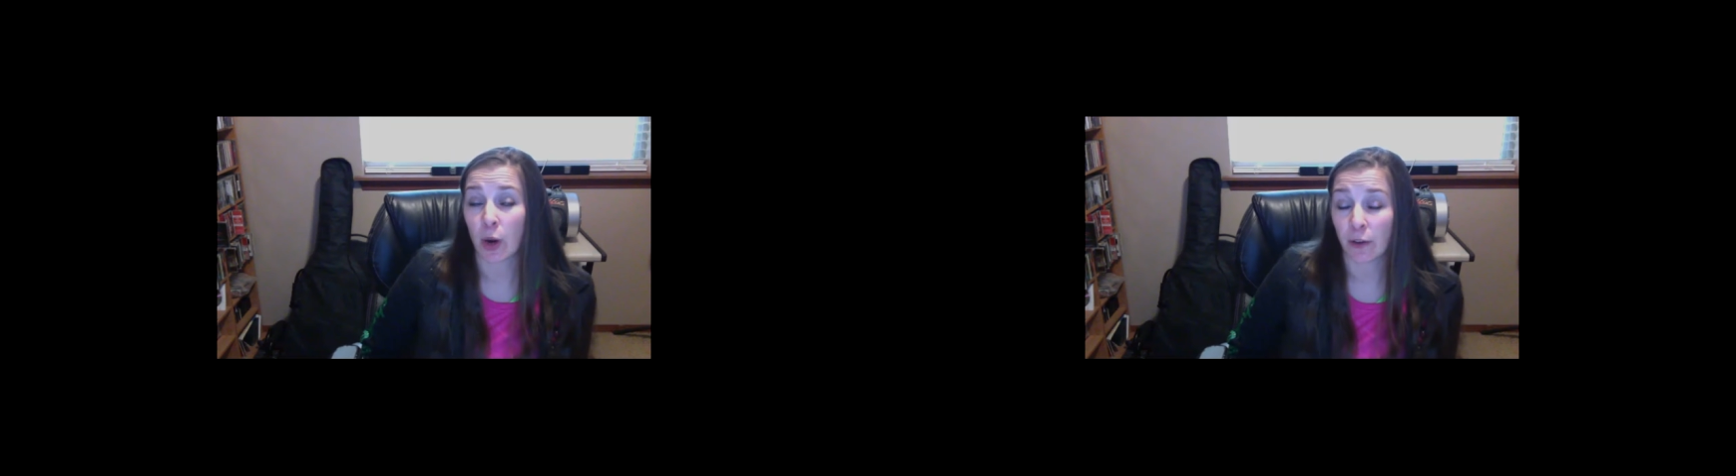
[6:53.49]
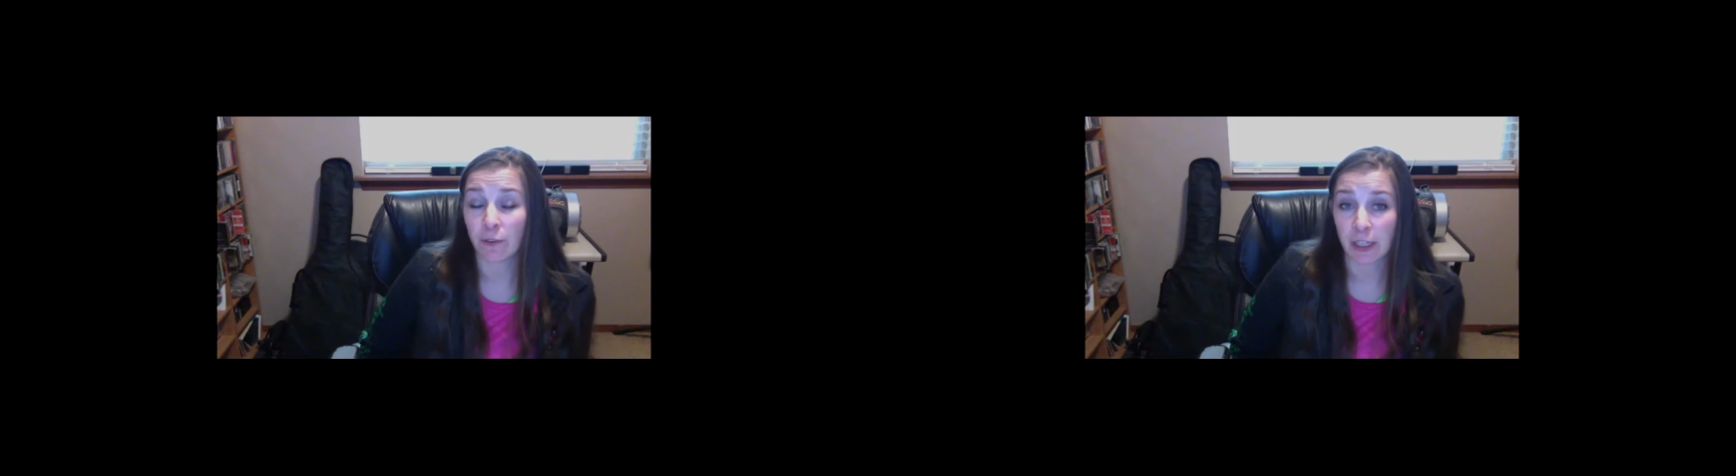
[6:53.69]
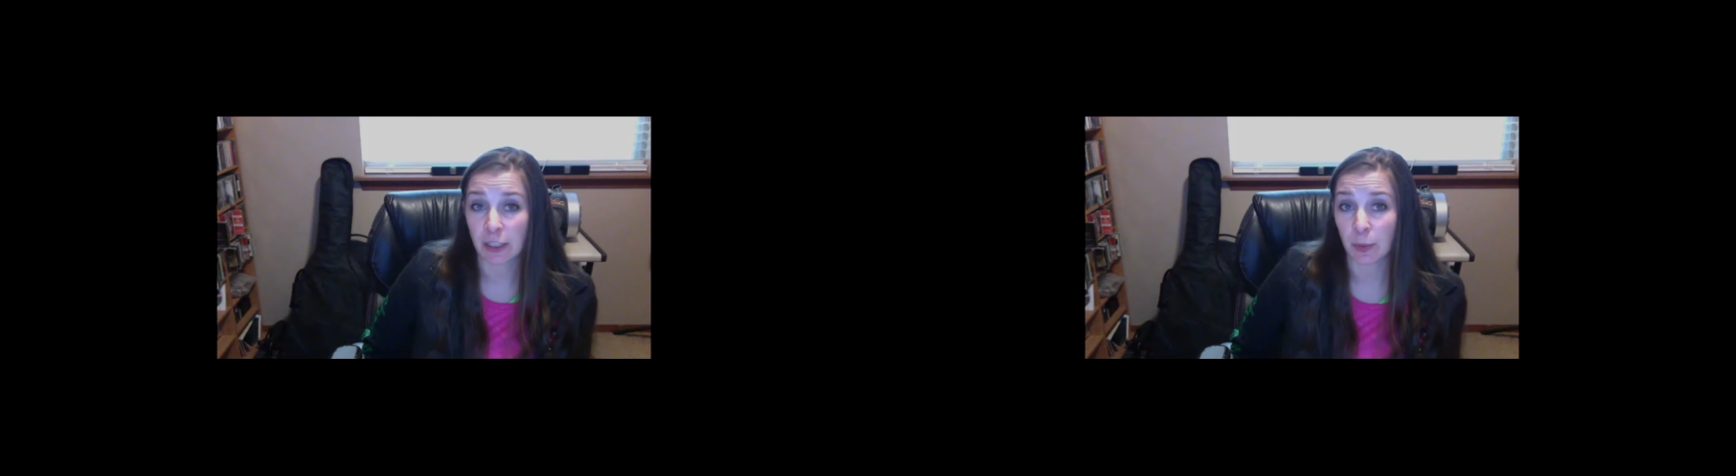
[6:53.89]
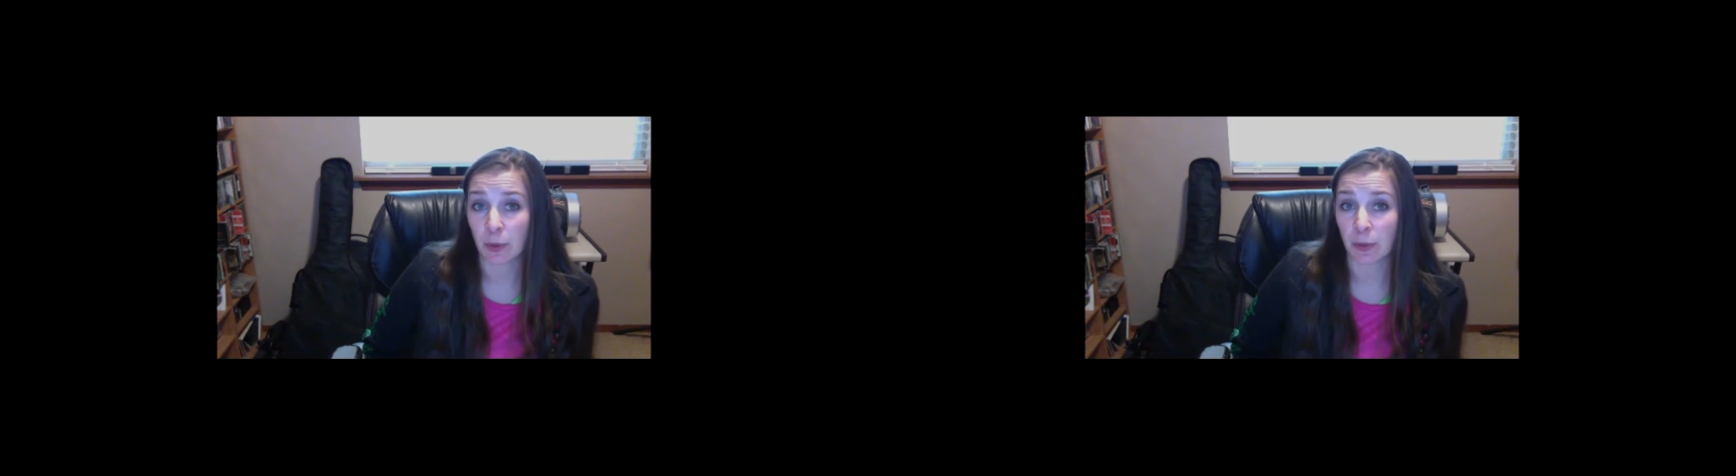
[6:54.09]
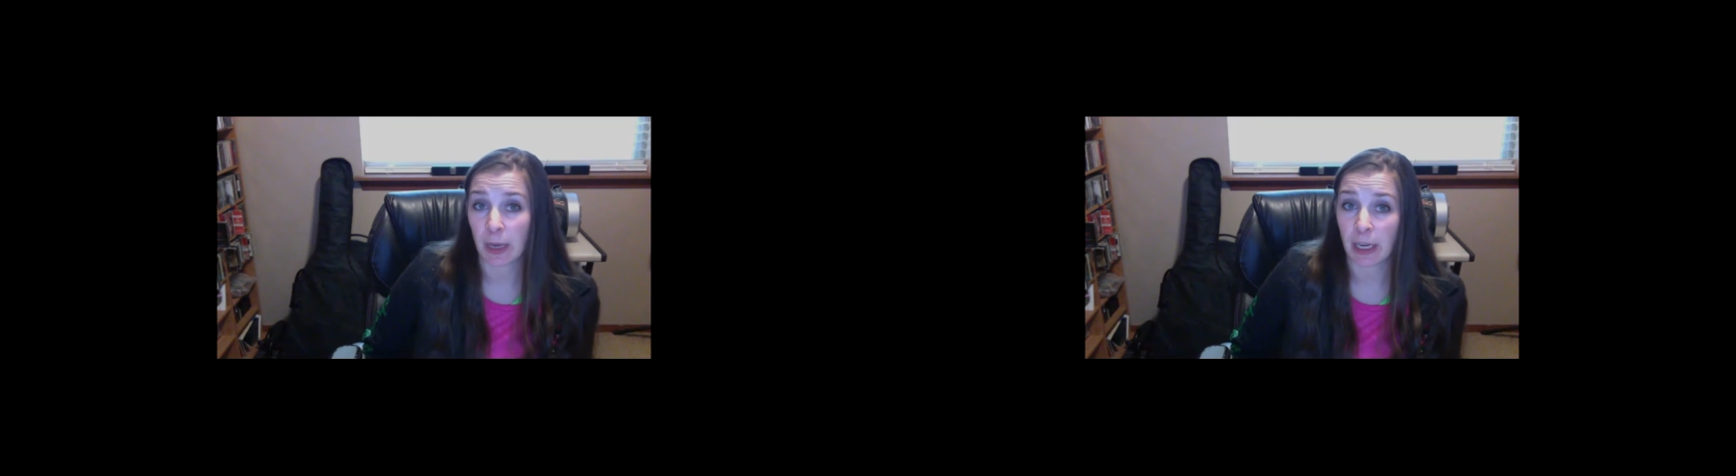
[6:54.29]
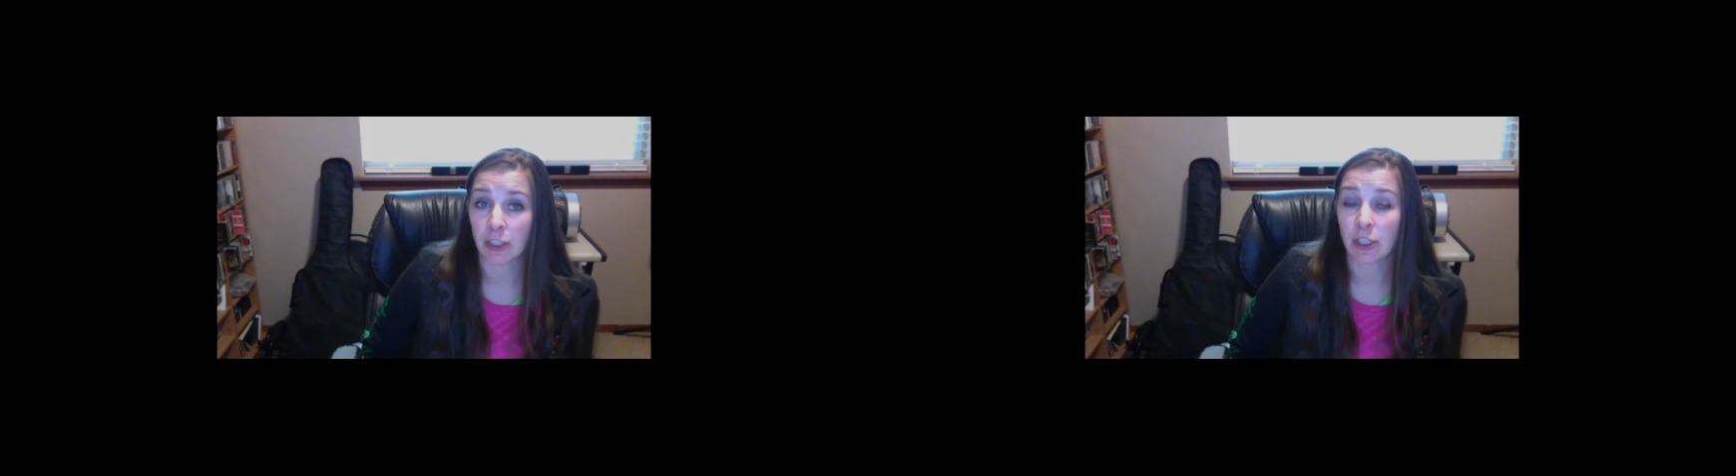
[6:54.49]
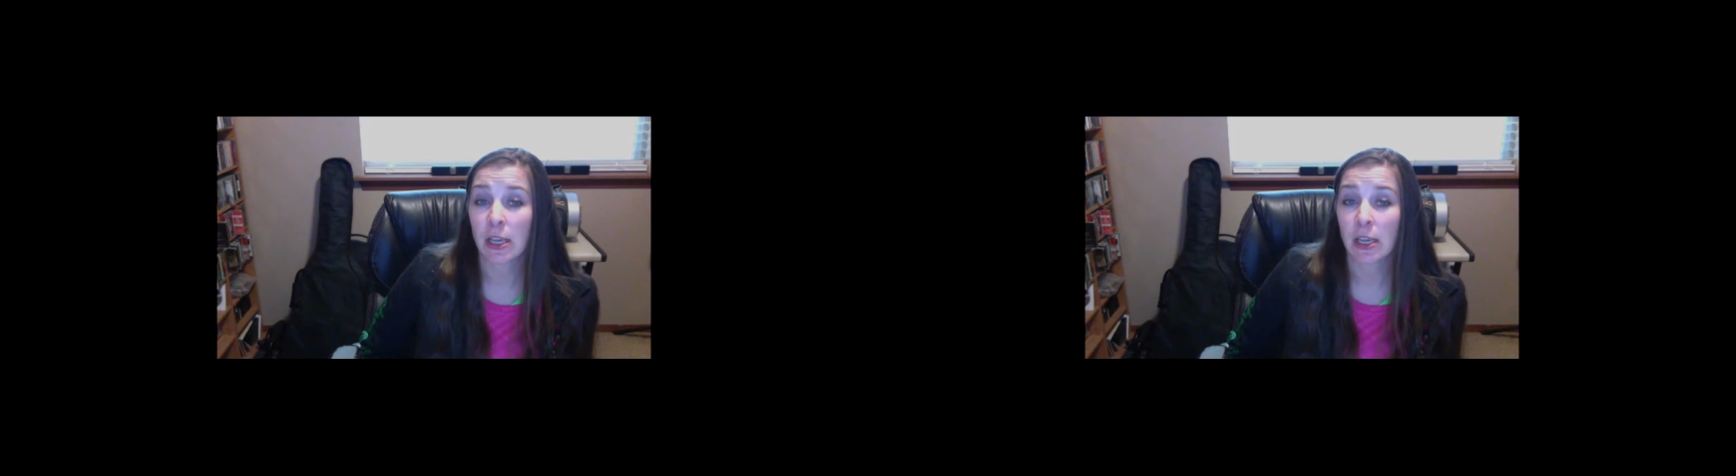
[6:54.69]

our Facebook page.